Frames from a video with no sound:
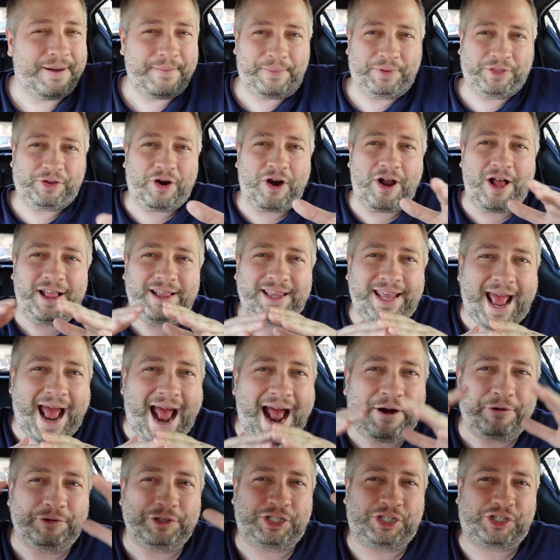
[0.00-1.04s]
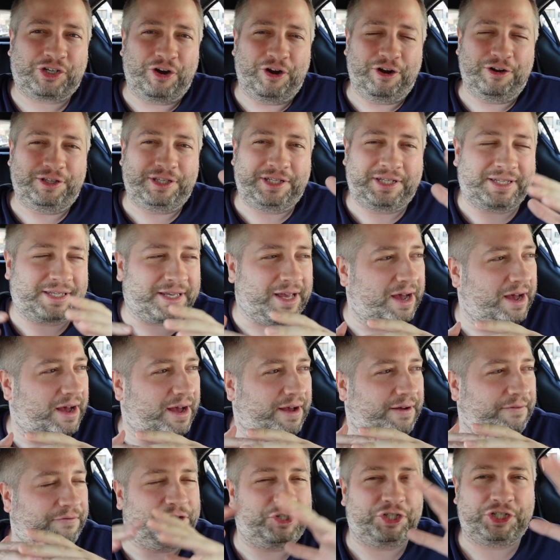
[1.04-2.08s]
but they're all on the outskirts
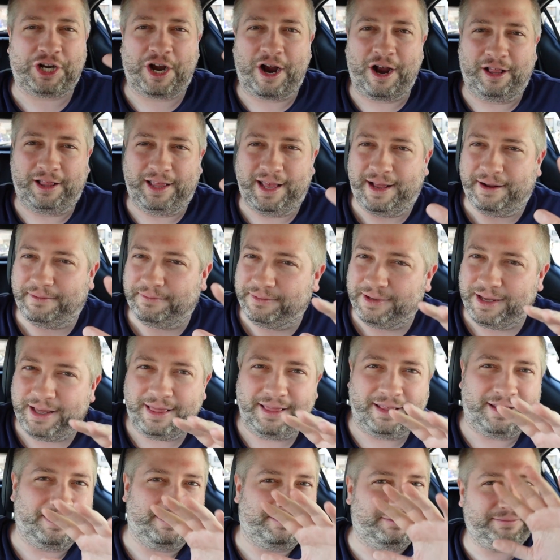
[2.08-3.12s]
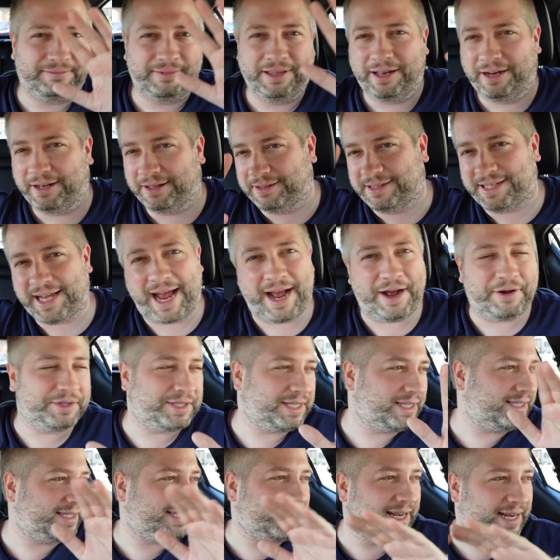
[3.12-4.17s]
of Charlotte in the little towns
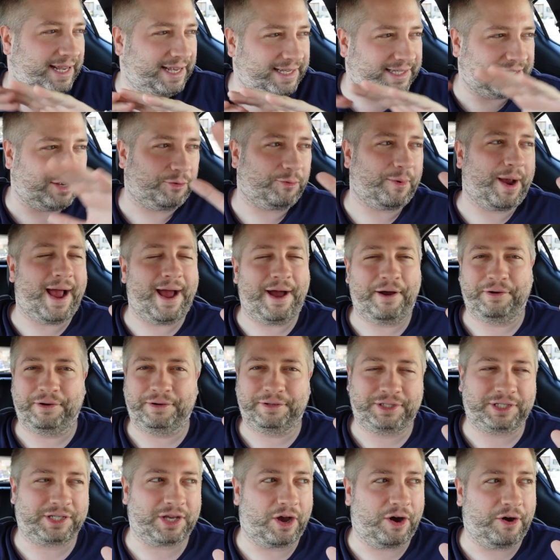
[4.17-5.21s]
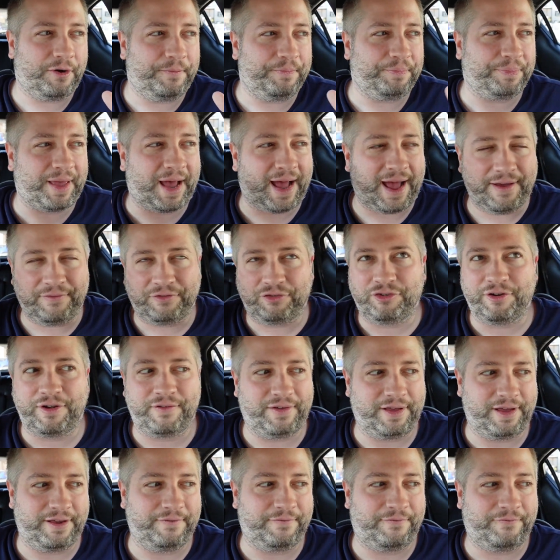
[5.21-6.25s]
and cities around. So I've
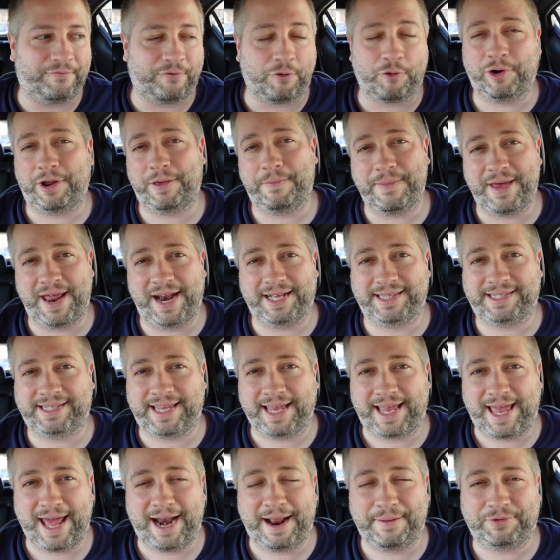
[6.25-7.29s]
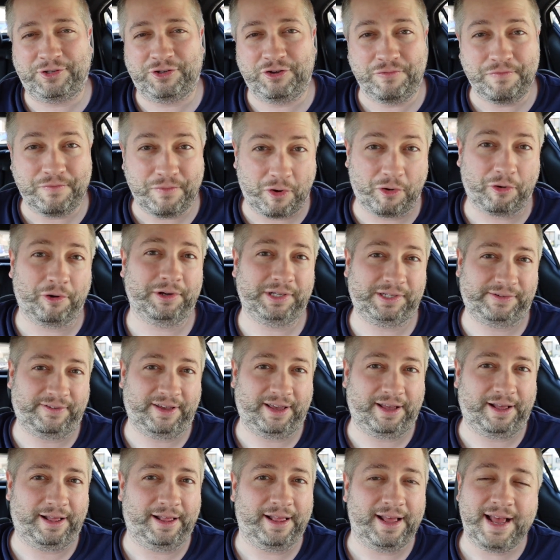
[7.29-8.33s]
driven 40 minutes to get up to
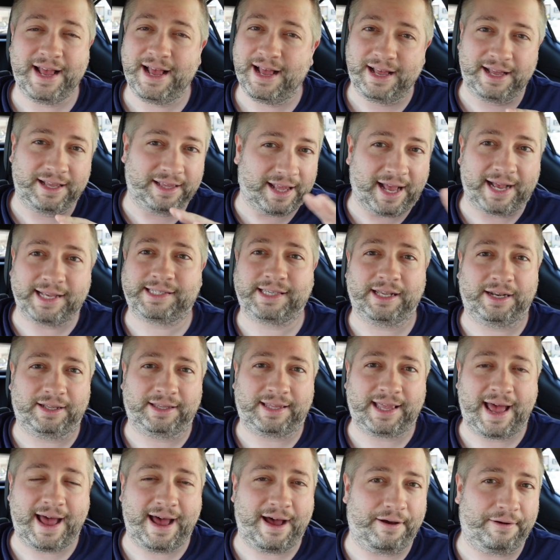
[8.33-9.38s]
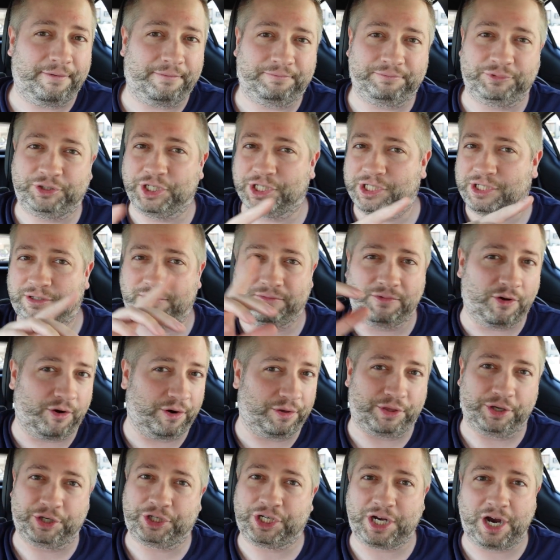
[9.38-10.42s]
Mooresville. Nice little town just
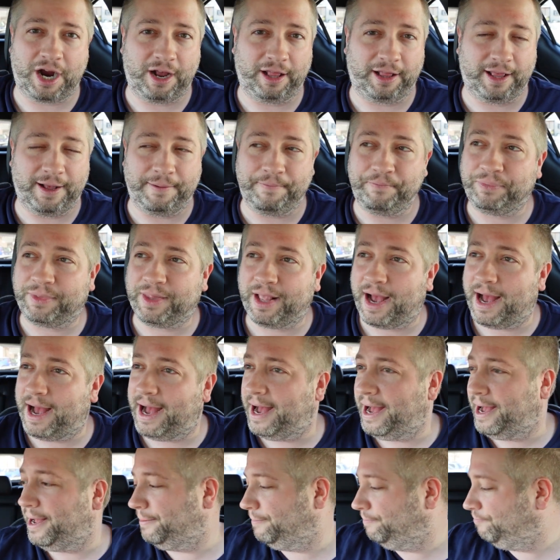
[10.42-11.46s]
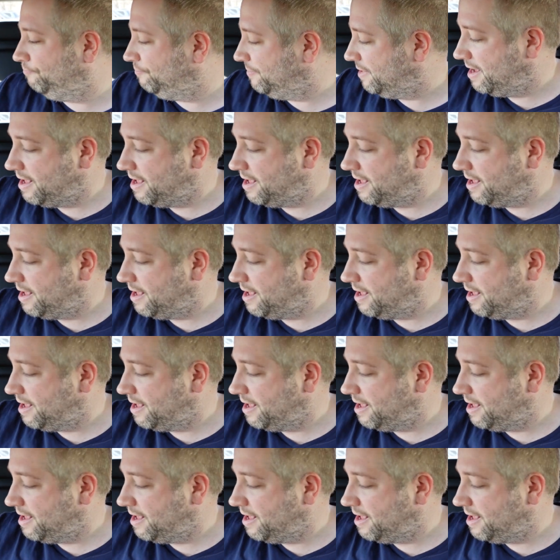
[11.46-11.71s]
north of Charlotte. Um,